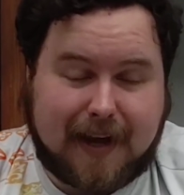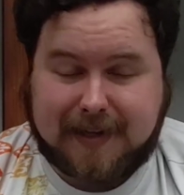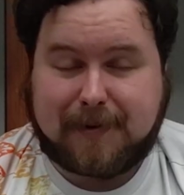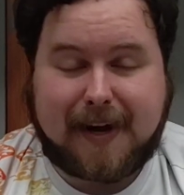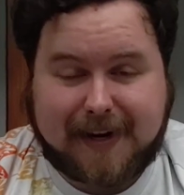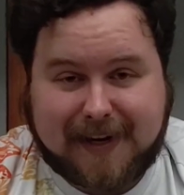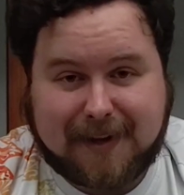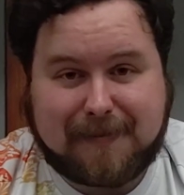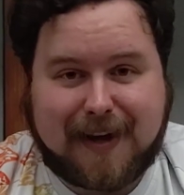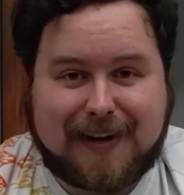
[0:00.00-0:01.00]
That's right, he
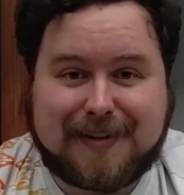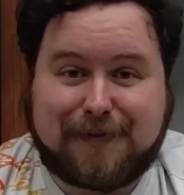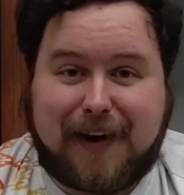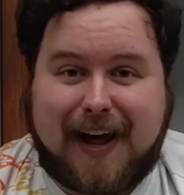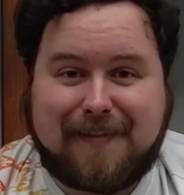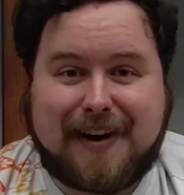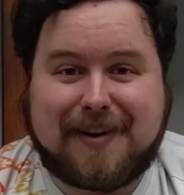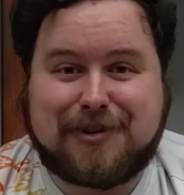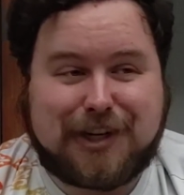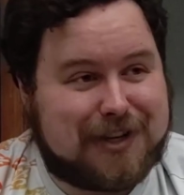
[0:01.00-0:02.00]
killed me on his 5
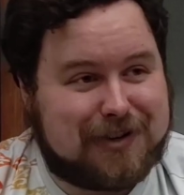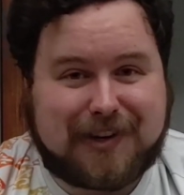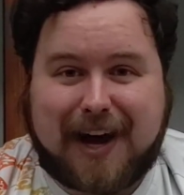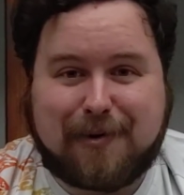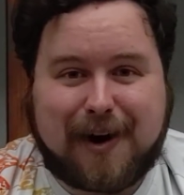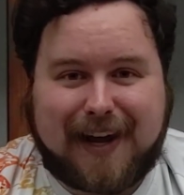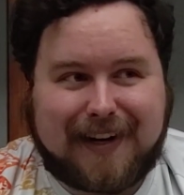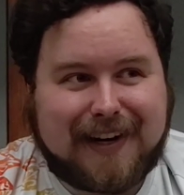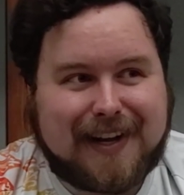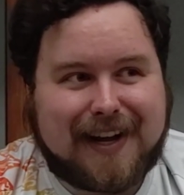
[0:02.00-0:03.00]
energy just outright.
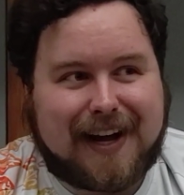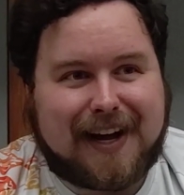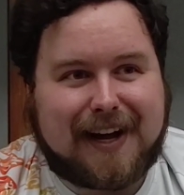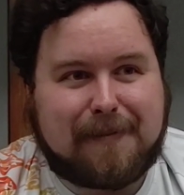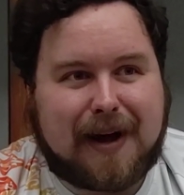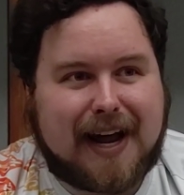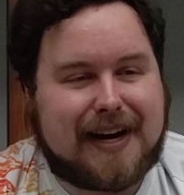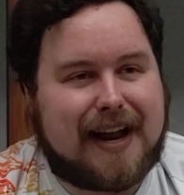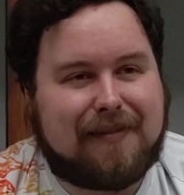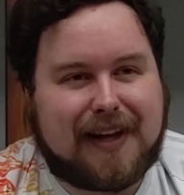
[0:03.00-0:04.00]
I
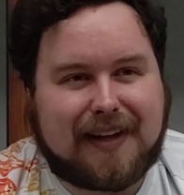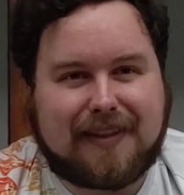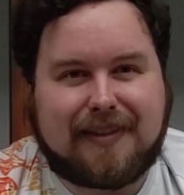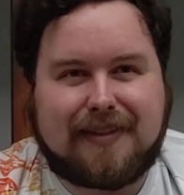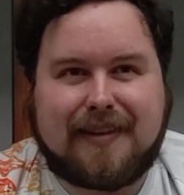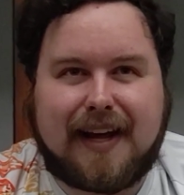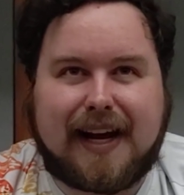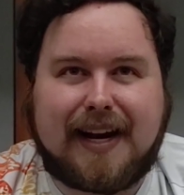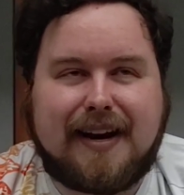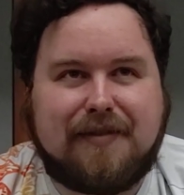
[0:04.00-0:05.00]
didn't have I
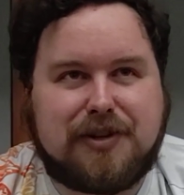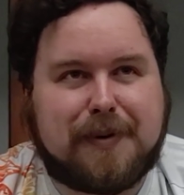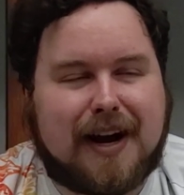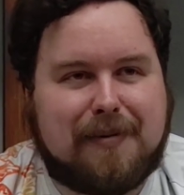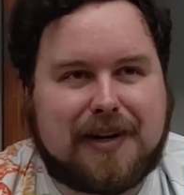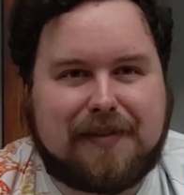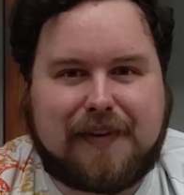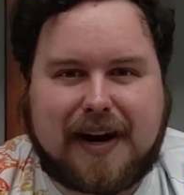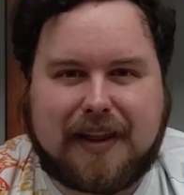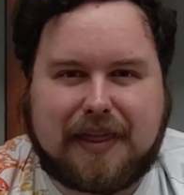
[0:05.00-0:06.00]
didn't have a super combo to
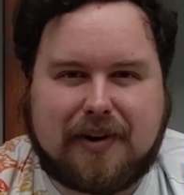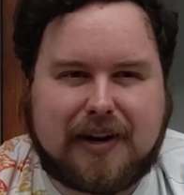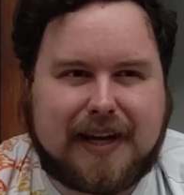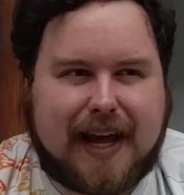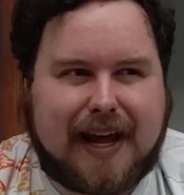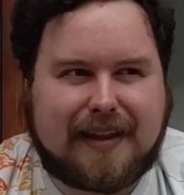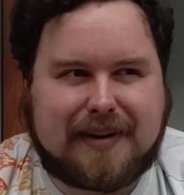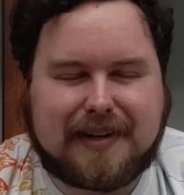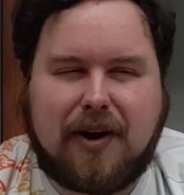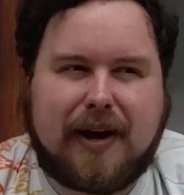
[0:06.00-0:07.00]
defend a 30k that I
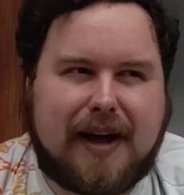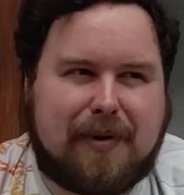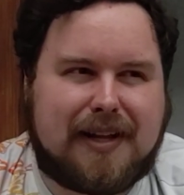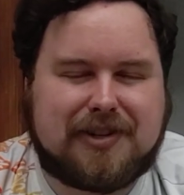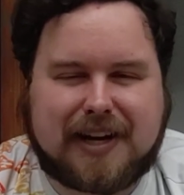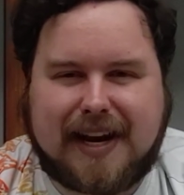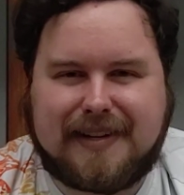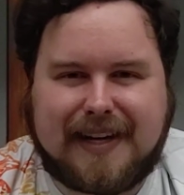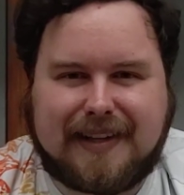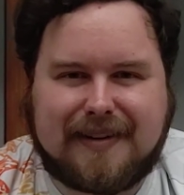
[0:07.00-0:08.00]
was like, okay, well, I'll just kind of
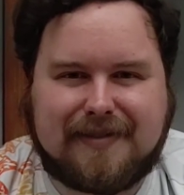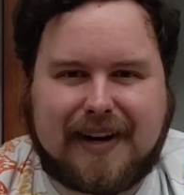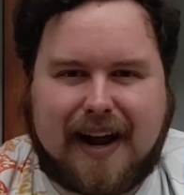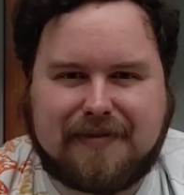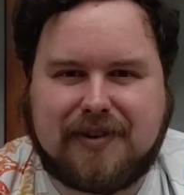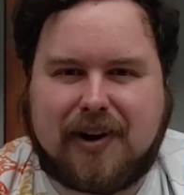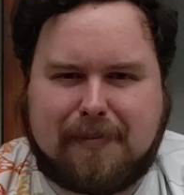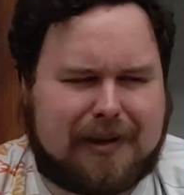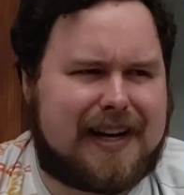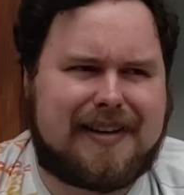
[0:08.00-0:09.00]
take this. So I've still got
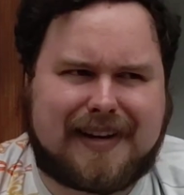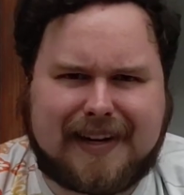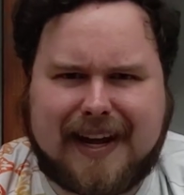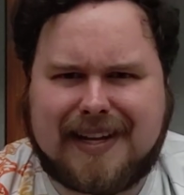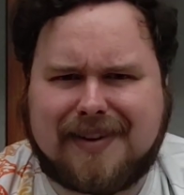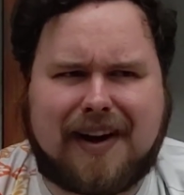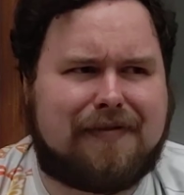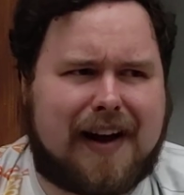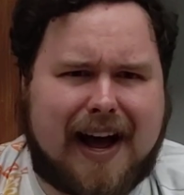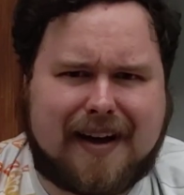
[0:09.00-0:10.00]
plenty of 10ks. I've got
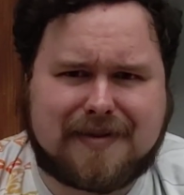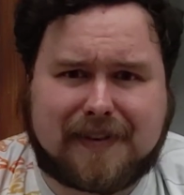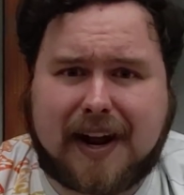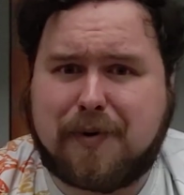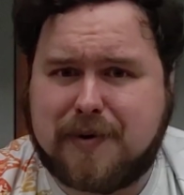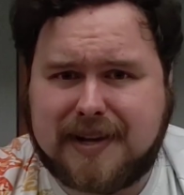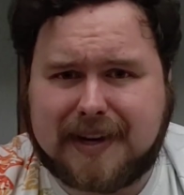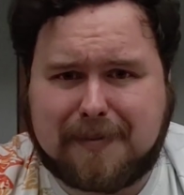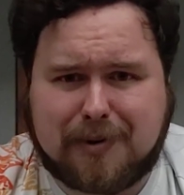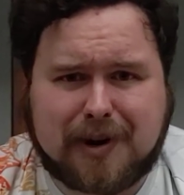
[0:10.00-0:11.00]
5s. I've got a Whis
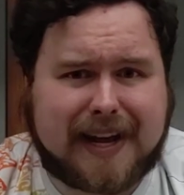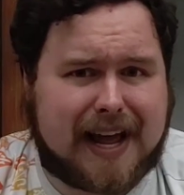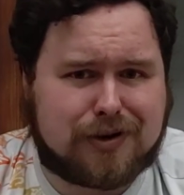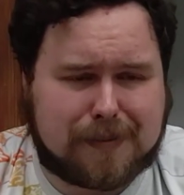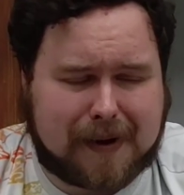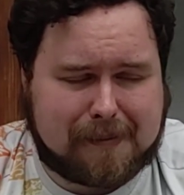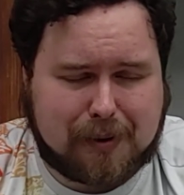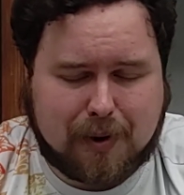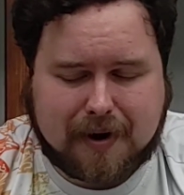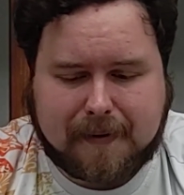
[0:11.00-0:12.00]
on board, a Cantrip on
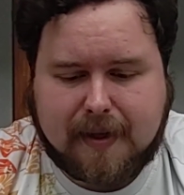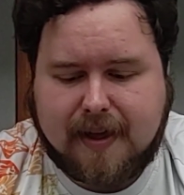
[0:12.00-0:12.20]
board.